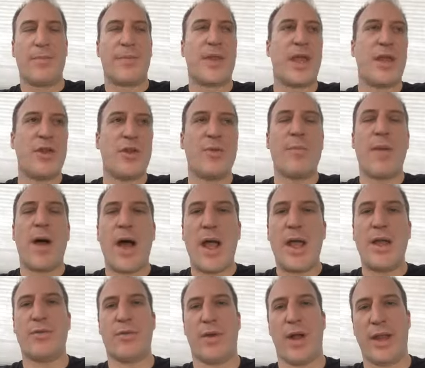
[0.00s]
Get your
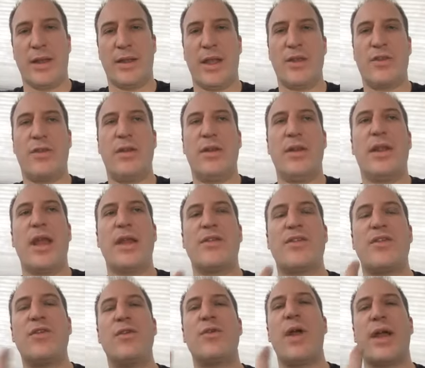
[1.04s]
mind right. Get get
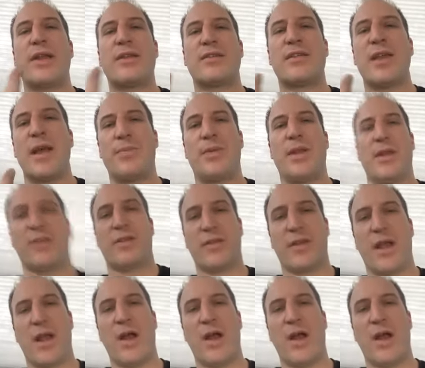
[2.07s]
to acceptance.